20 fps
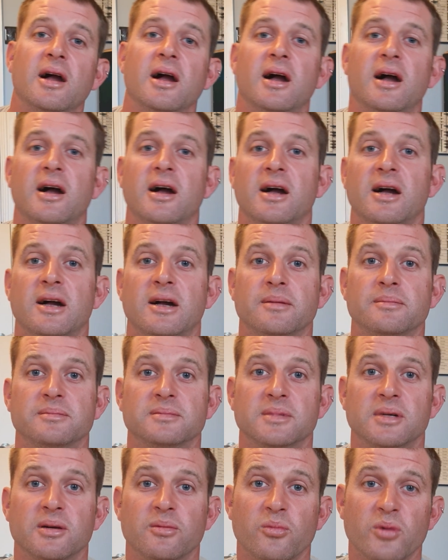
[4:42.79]

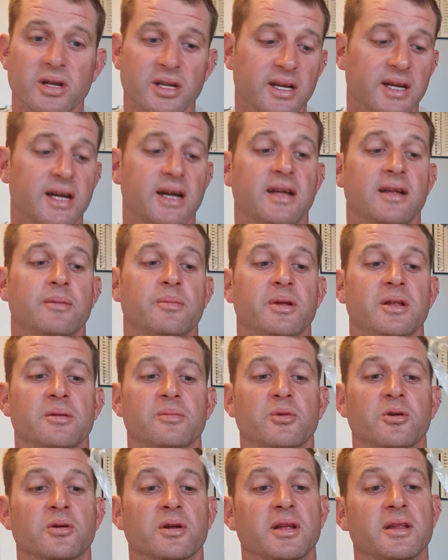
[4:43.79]
And when you get them in the
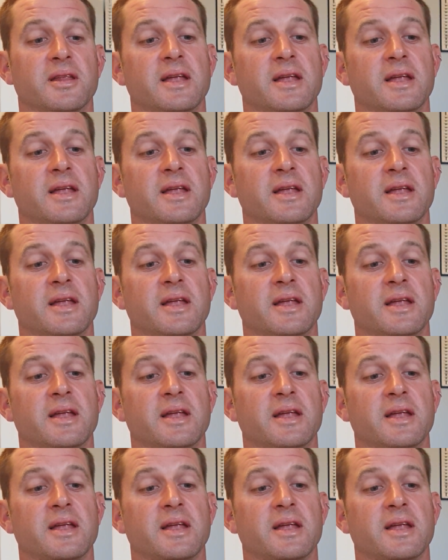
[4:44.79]
morning,